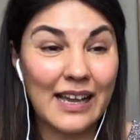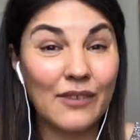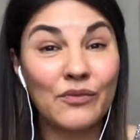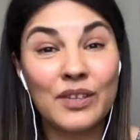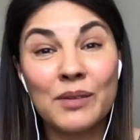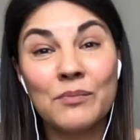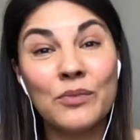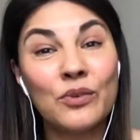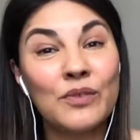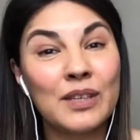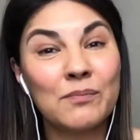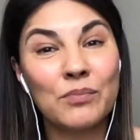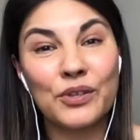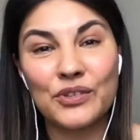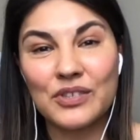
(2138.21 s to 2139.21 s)
every
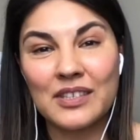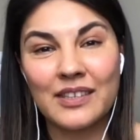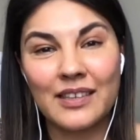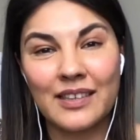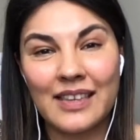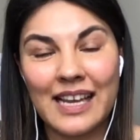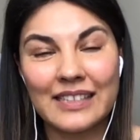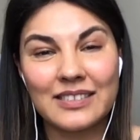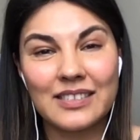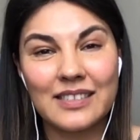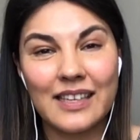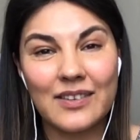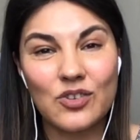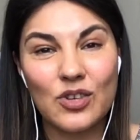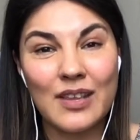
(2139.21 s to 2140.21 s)
moving person in that
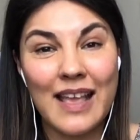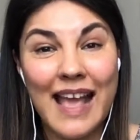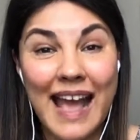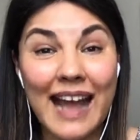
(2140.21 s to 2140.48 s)
station